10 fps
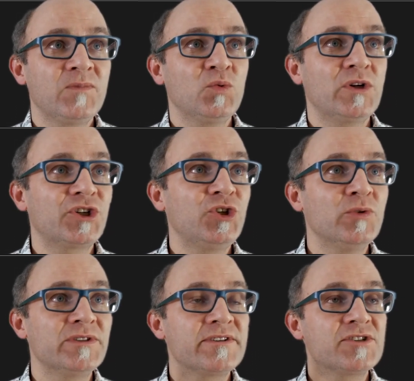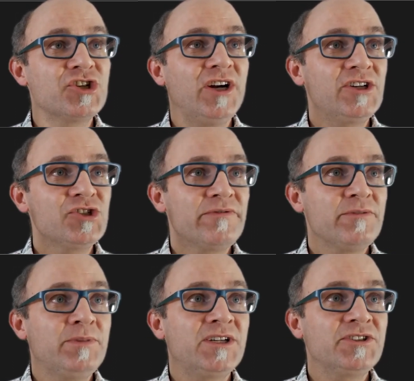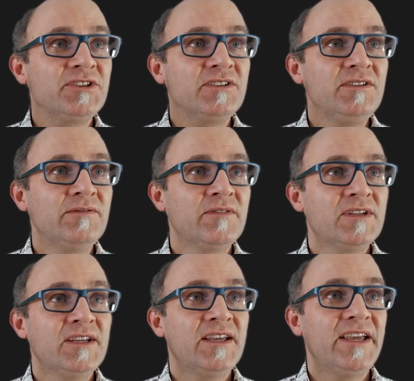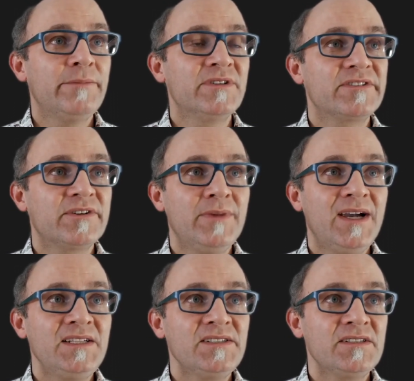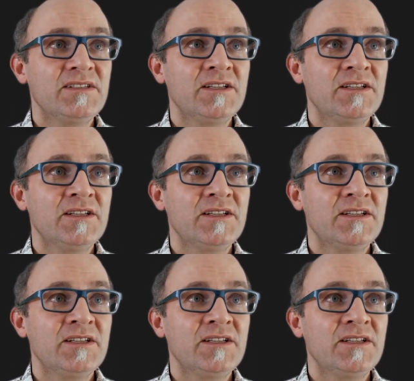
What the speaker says: where Q is the charge of the particle, m is the mass,